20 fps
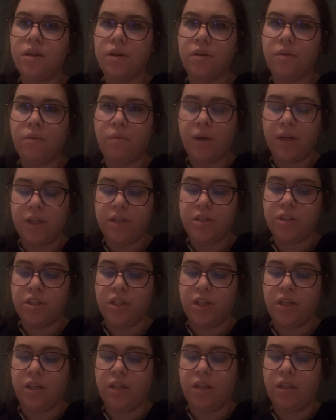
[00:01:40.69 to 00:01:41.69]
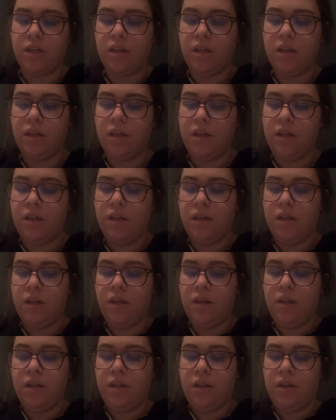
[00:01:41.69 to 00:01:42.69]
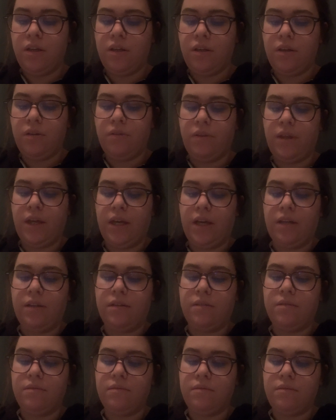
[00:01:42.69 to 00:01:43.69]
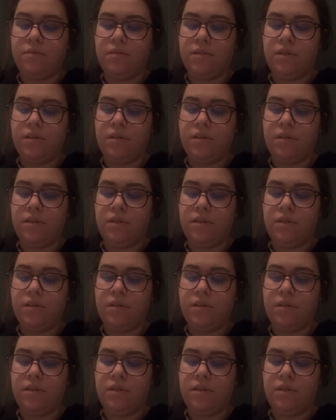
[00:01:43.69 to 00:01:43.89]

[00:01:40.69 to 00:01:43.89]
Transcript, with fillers: equation, you then